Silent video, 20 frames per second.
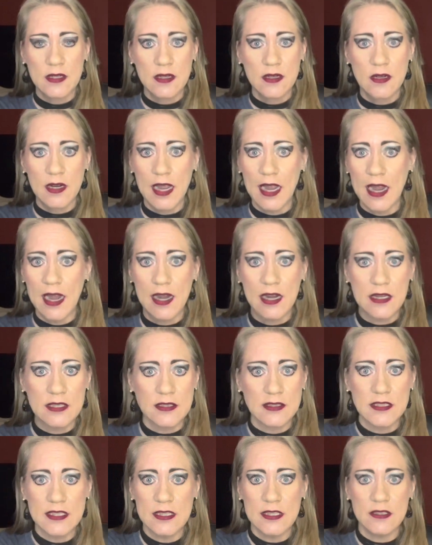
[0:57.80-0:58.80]
Okay,
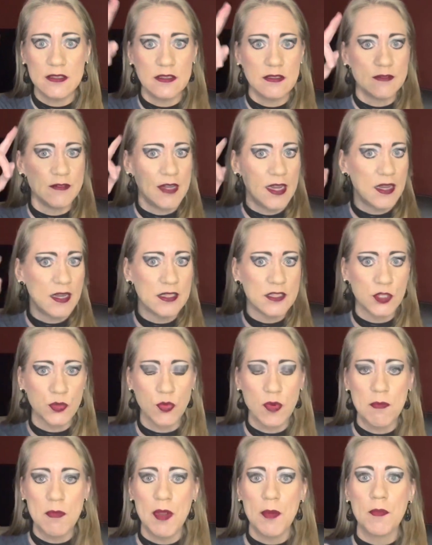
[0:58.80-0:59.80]
could it, yes,
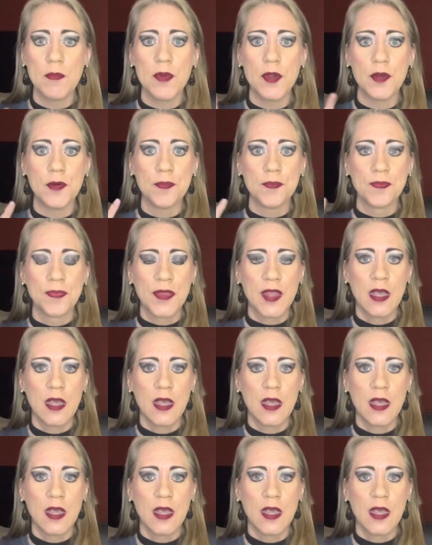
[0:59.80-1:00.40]
remember,